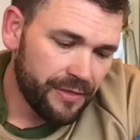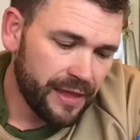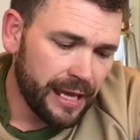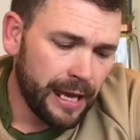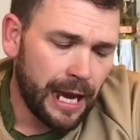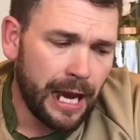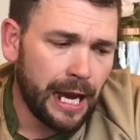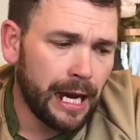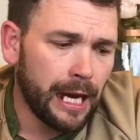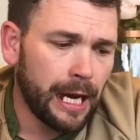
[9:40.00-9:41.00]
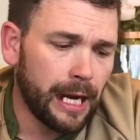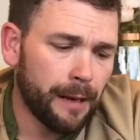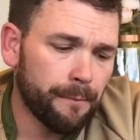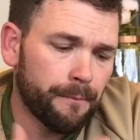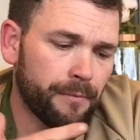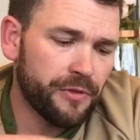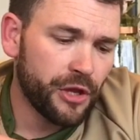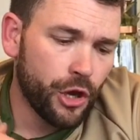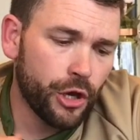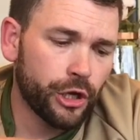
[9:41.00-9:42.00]
The
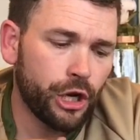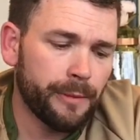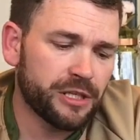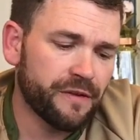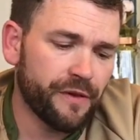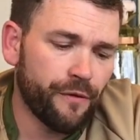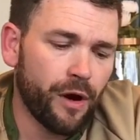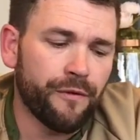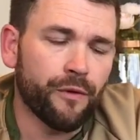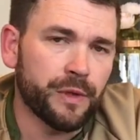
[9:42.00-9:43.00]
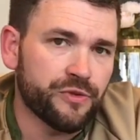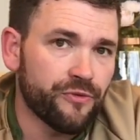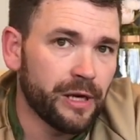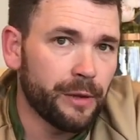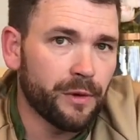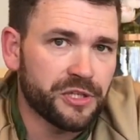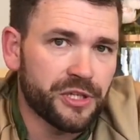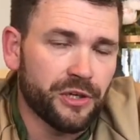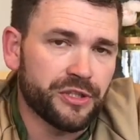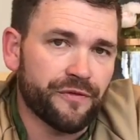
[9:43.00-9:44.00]
ergonomics of the rifle is really what
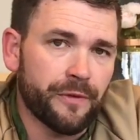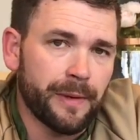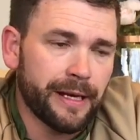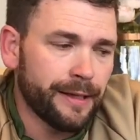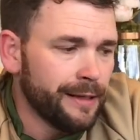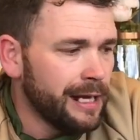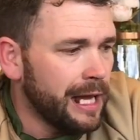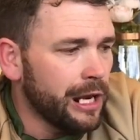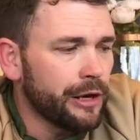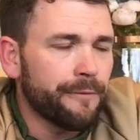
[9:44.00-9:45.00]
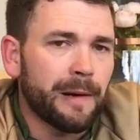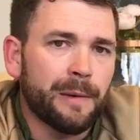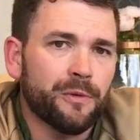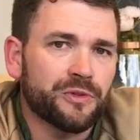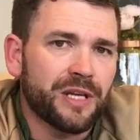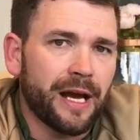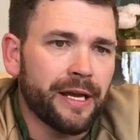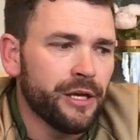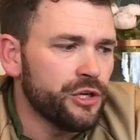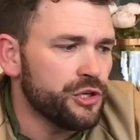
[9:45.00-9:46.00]
sells it for me. A lot of people
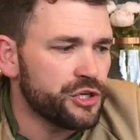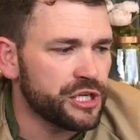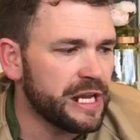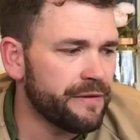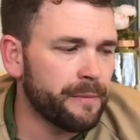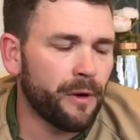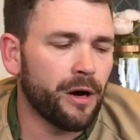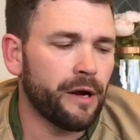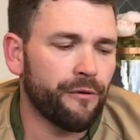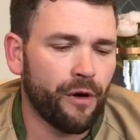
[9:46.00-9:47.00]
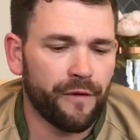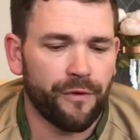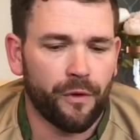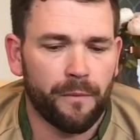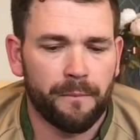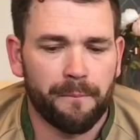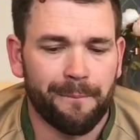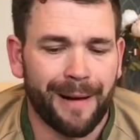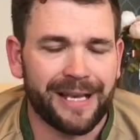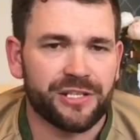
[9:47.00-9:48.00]
say you should never buy a rifle
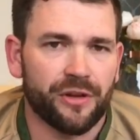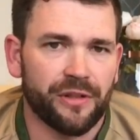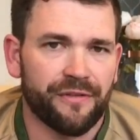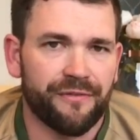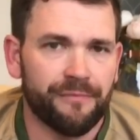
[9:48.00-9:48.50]
based on